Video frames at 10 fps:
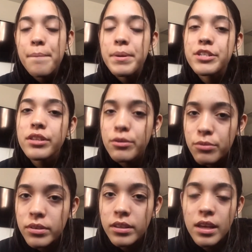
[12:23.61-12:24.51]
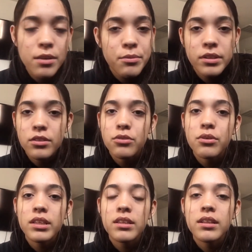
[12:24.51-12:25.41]
But they didn't really
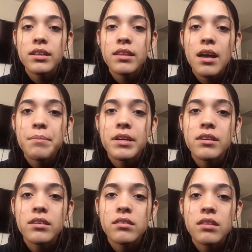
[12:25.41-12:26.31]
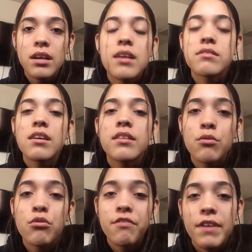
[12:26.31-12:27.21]
do anything like that because, like I said,
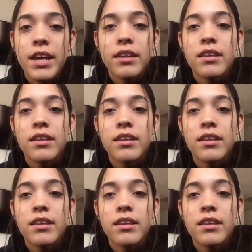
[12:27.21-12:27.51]
they were fake.